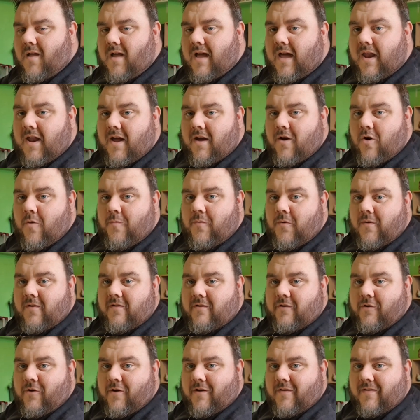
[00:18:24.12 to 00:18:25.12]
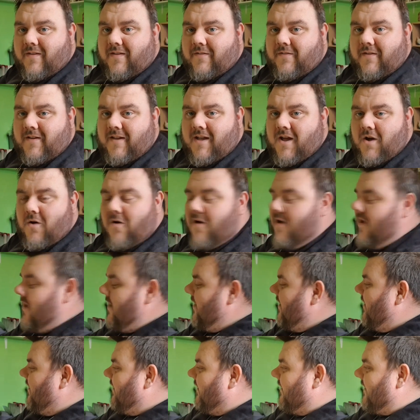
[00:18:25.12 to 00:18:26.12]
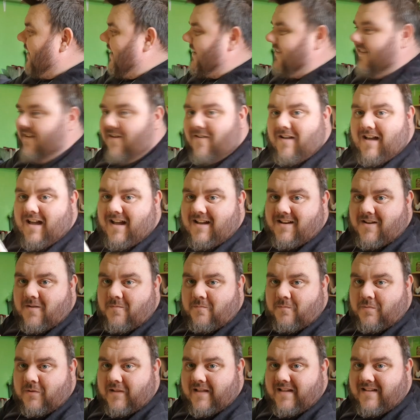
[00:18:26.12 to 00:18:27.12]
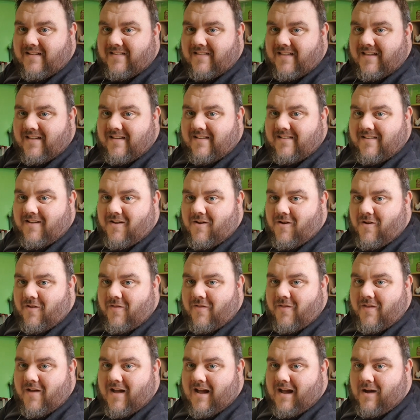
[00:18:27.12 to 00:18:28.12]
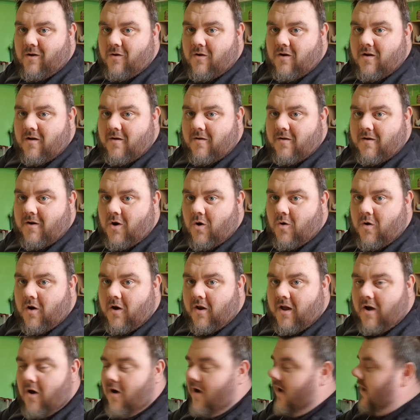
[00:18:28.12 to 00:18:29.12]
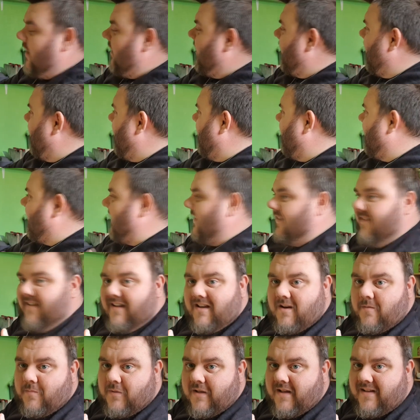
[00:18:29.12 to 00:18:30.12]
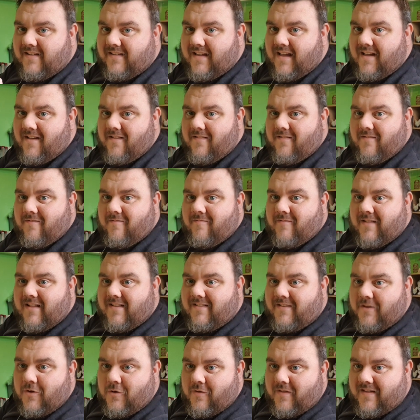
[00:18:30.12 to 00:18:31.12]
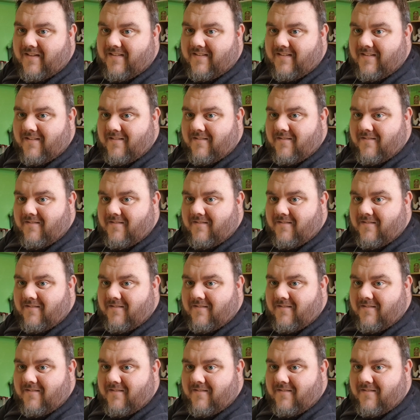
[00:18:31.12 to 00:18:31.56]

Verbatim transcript: And I hope you enjoyed this video. Let's go ahead and place these on our Cantina playset. Let's do this.